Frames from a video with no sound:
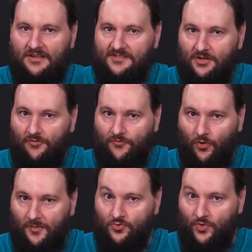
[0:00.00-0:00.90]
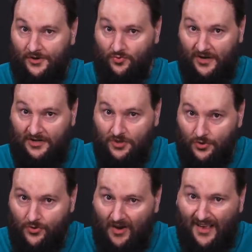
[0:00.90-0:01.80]
itself formed in
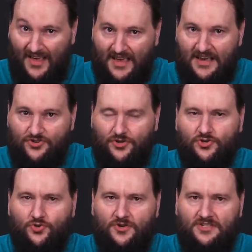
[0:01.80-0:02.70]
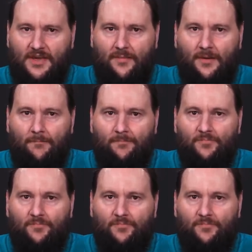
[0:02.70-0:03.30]
2022, issued a short statement.